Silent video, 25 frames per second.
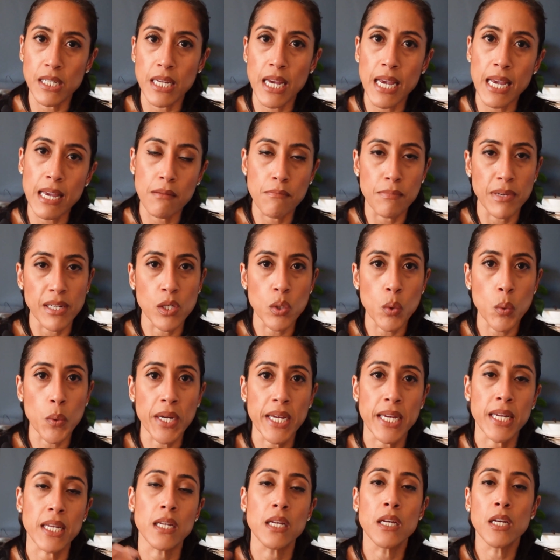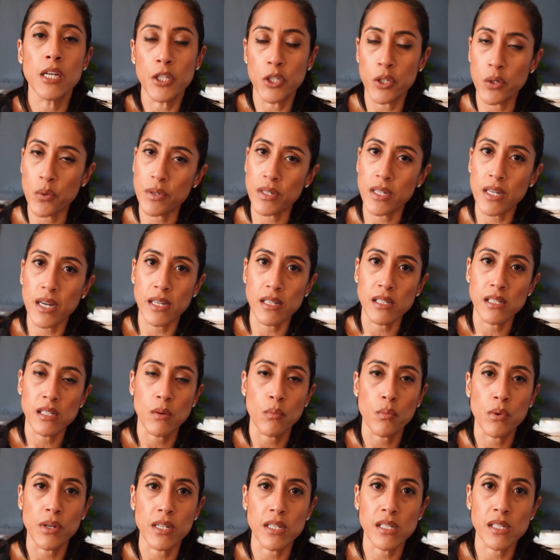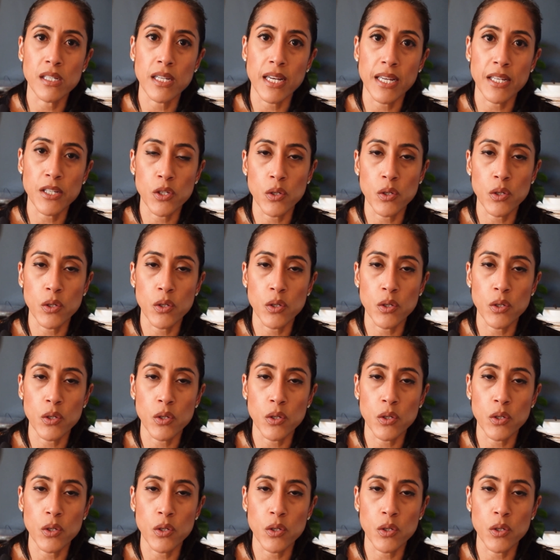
day in between to entice someone to stay.